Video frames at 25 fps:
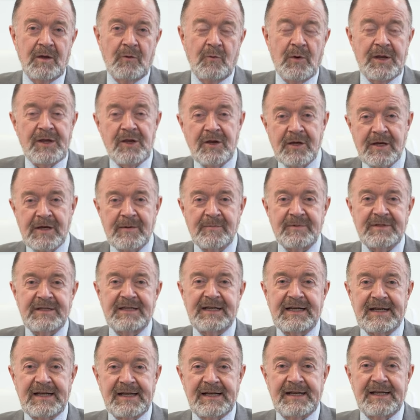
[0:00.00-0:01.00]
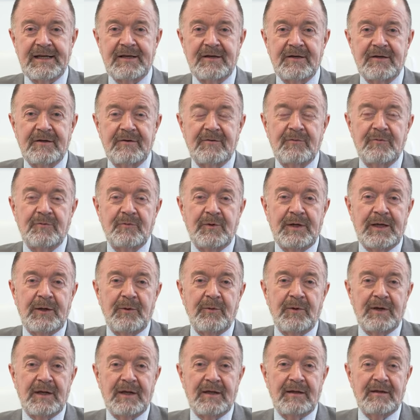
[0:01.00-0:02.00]
When you come to the clinic, we
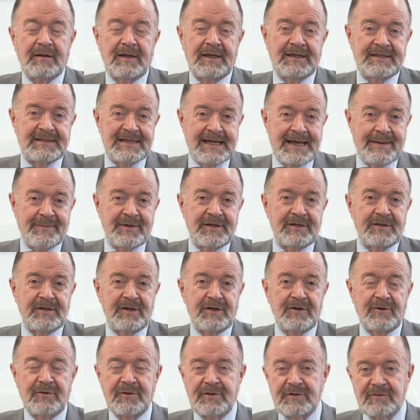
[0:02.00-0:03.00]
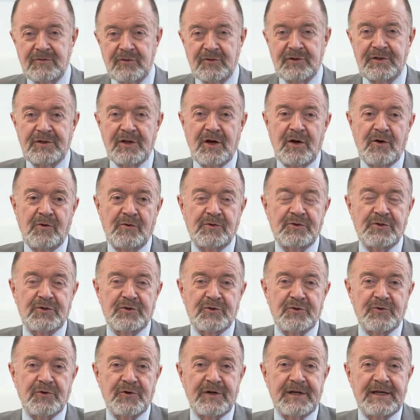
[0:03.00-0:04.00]
will examine you and look at the whole
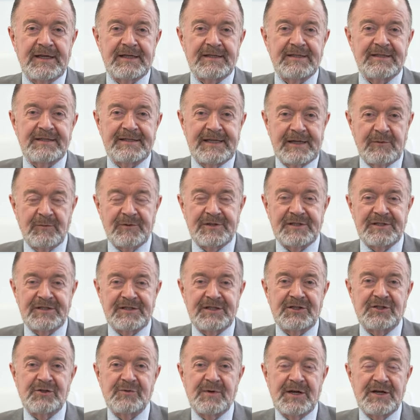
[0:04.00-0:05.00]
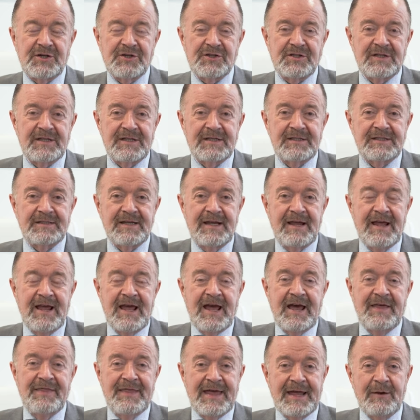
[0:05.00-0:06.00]
story and see what the situation is,
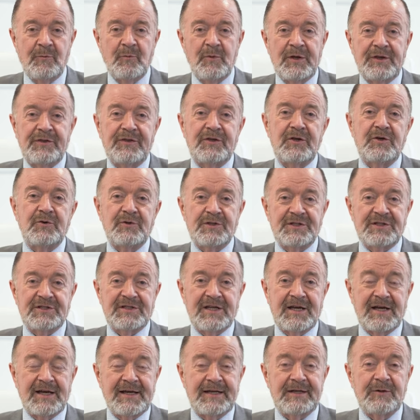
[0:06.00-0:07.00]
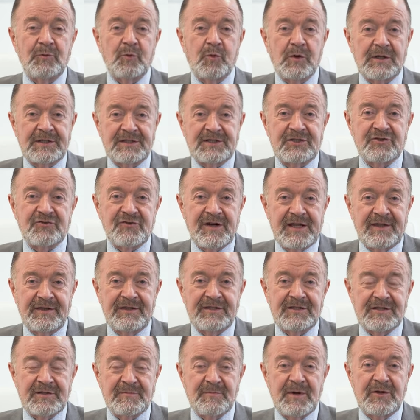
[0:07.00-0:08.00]
and then with you decide what
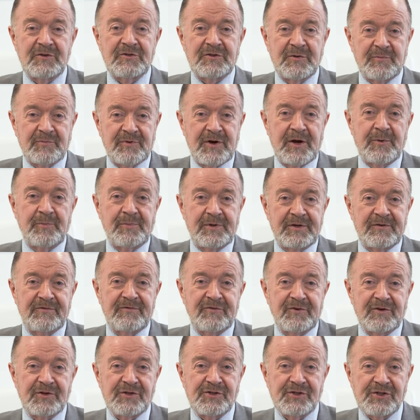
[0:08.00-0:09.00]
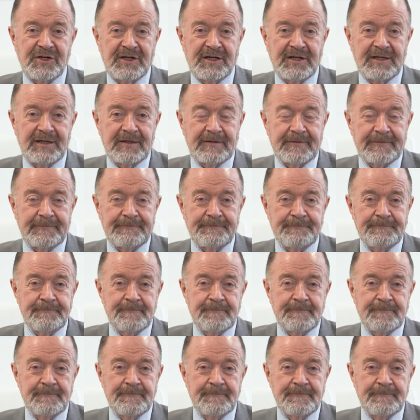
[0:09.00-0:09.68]
strength is most appropriate for your child.